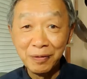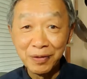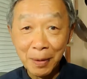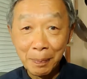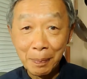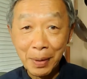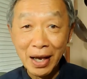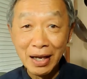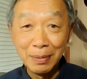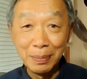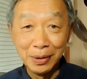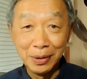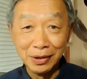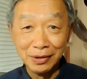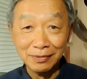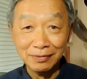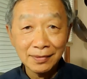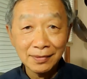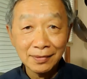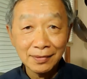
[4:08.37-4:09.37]
the paper.
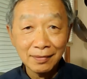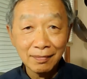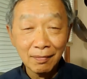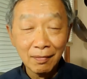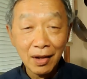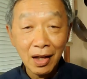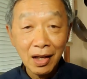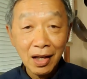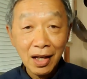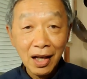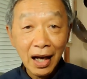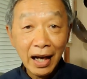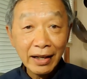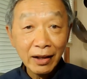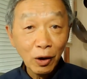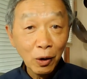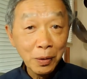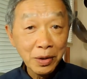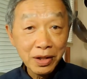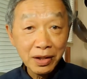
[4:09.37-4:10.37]
I
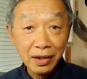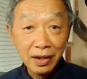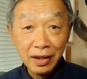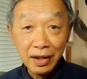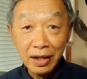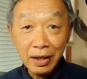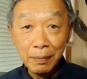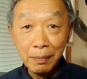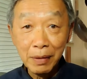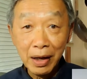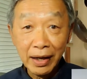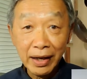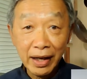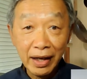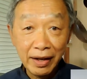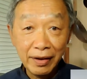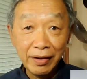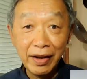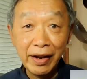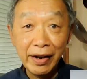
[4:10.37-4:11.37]
always keep my
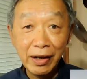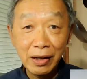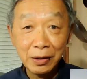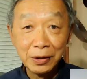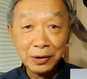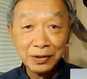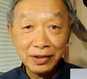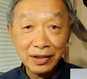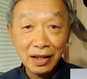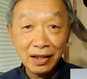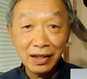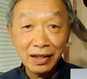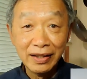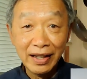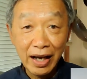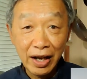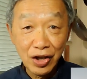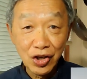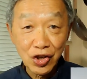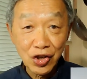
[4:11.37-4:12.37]
handheld
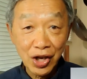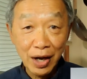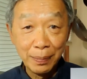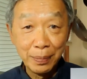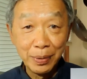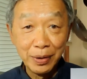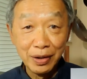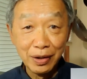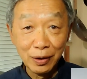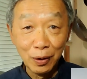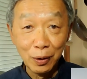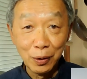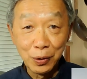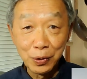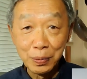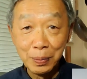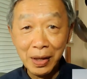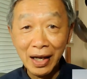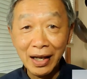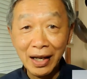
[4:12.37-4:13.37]
knife sharpener
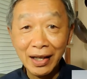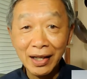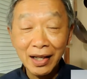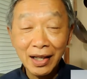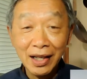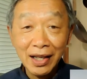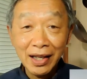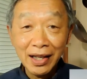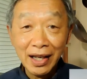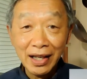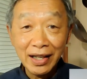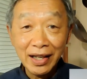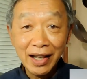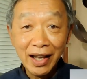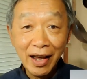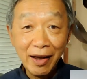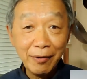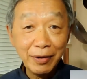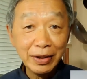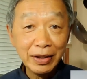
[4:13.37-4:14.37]
close by, and
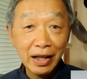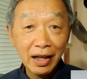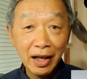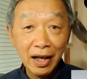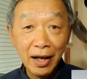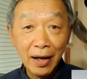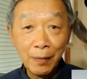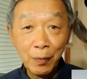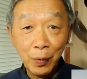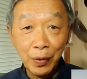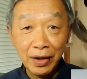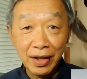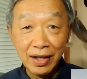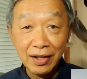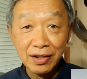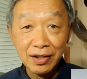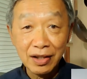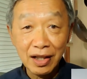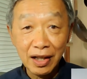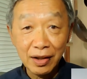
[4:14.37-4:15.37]
every time when I
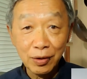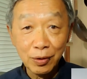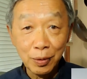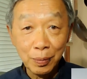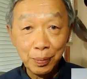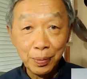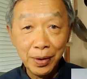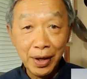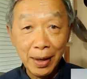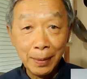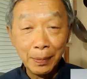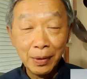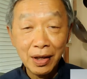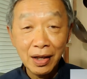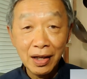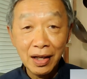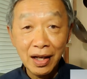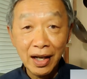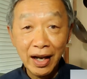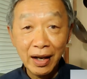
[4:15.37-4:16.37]
start to prep,
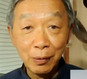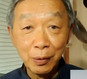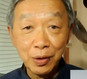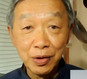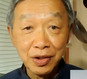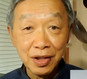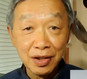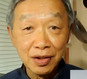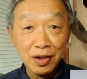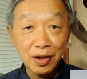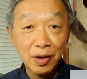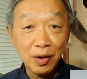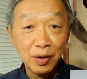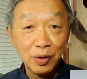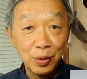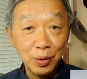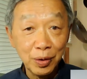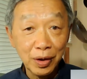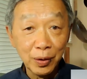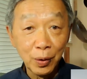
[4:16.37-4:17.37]
I will just
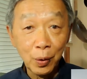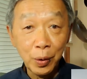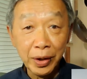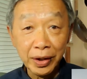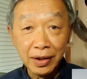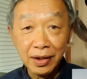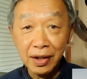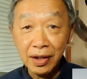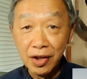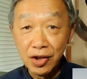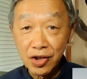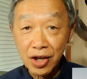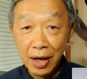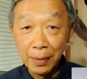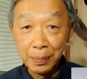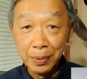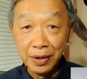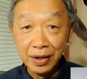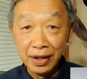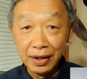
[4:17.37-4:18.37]
do a quick
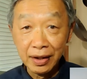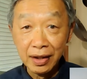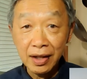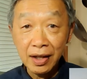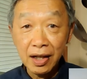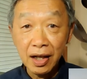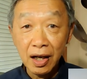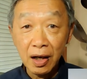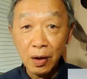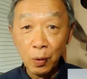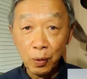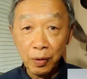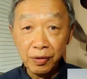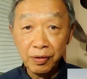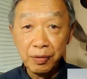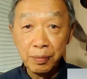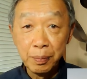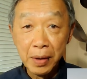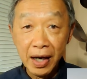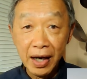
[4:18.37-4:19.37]
sharpening
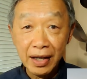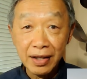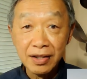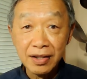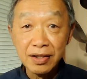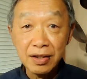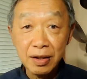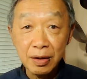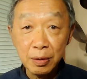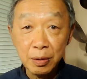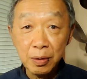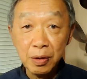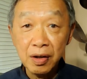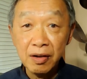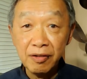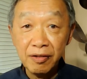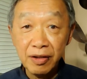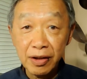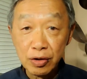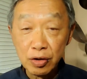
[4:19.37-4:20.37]
with my steel
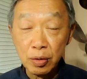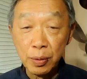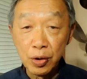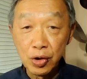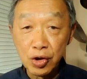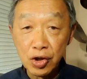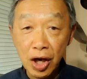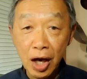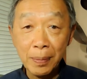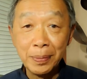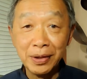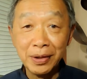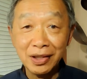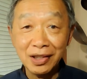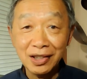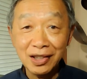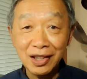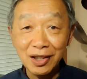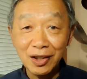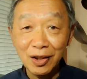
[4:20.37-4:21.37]
vegetable chopper.
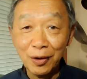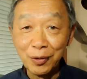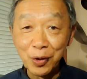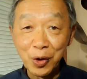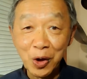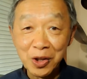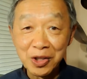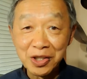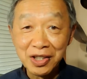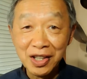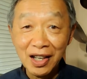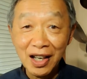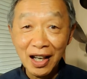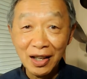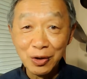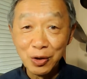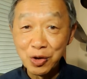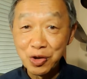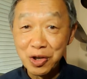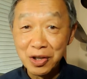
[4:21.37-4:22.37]
Of course, I
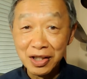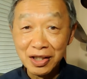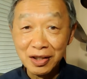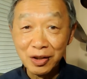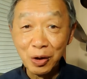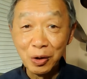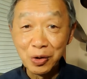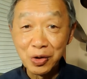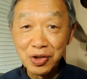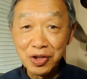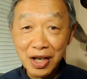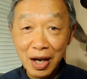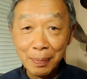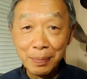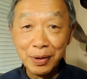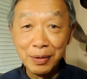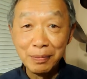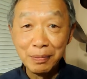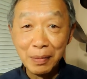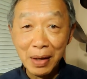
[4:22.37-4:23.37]
usually don't
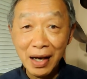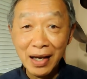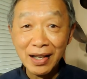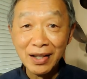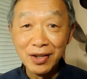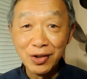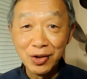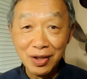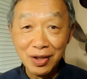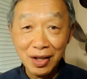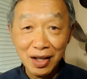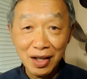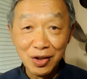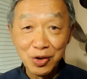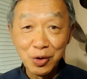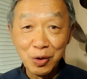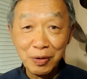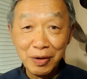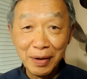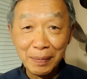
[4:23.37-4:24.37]
sharpen my
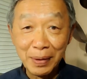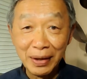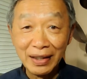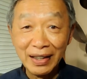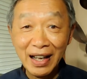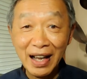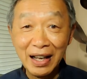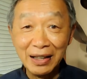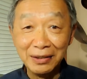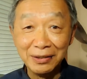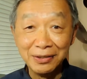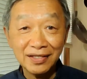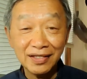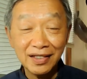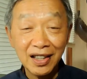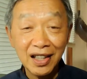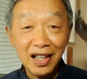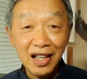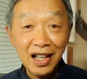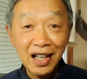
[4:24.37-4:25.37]
ceramic knife.
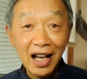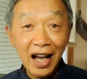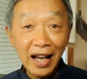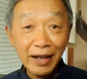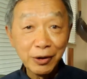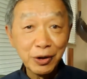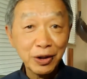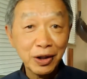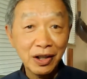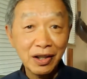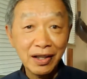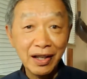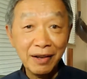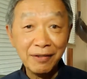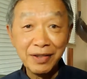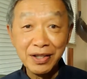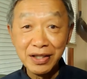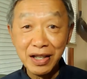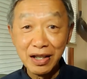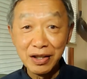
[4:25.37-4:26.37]
I could not
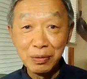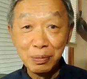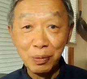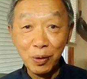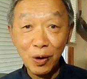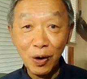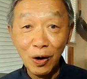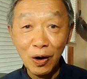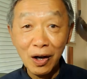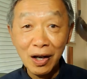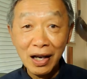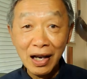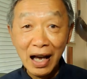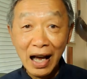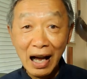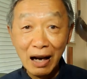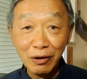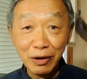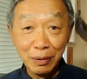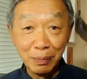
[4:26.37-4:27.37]
emphasize more
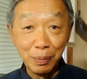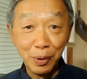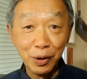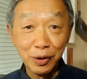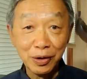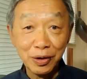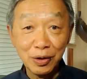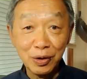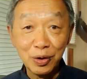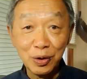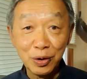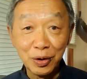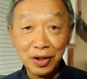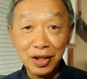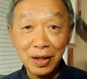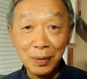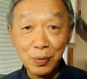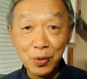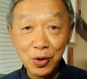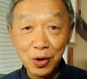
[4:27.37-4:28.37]
how important to
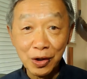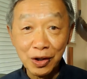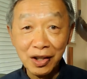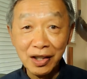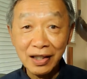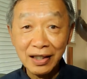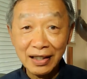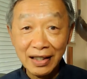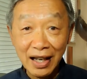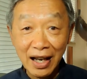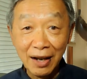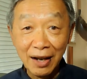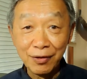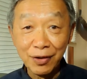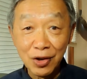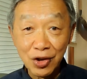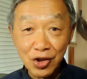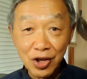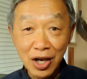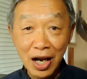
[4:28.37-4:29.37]
keep your
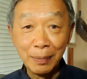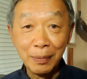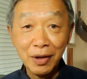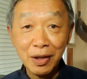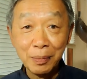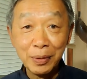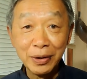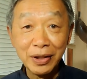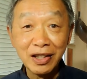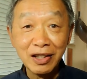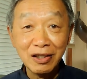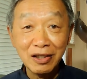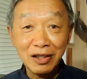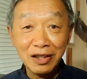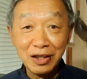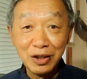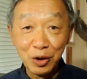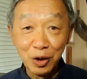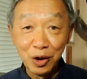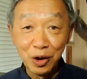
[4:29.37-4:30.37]
knife sharp,
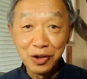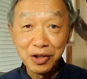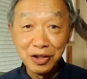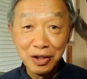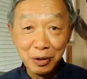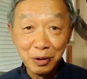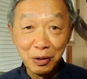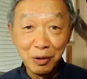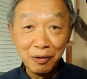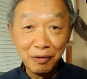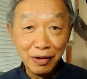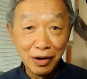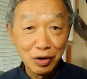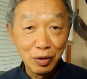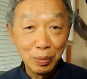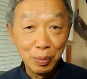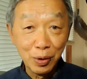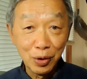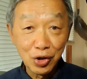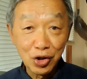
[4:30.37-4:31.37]
particularly your steel
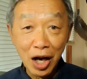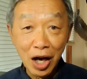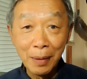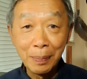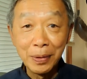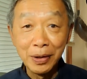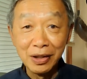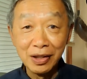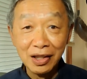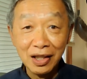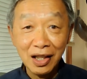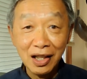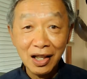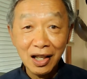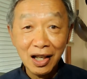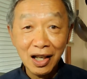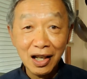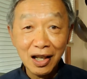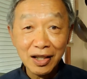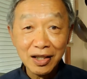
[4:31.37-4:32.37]
vegetable chopper.
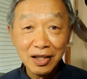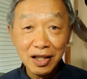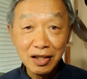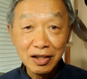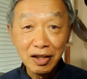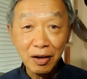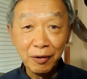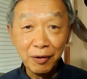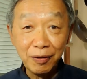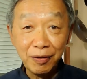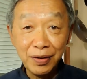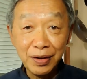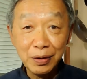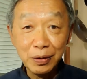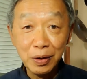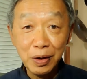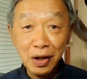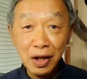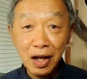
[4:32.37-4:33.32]
Just a few